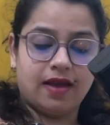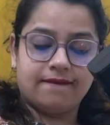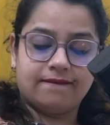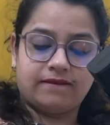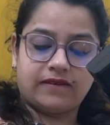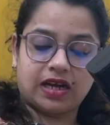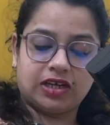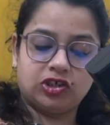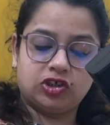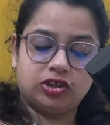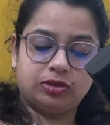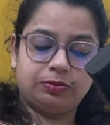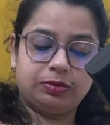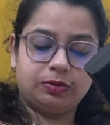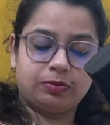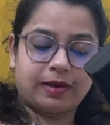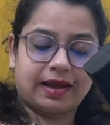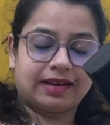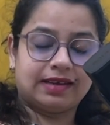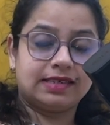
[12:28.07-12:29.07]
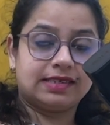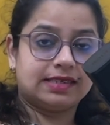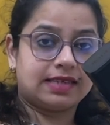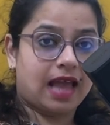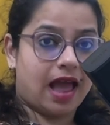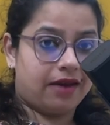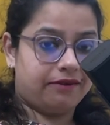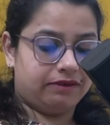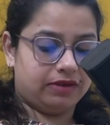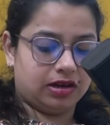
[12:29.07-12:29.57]
friendship, humanity,
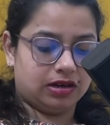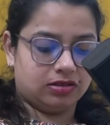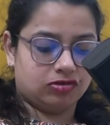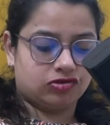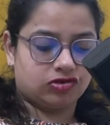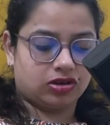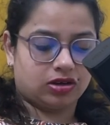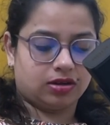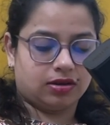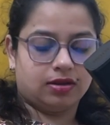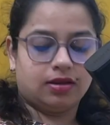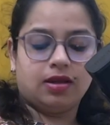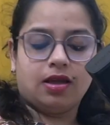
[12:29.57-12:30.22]
and religion.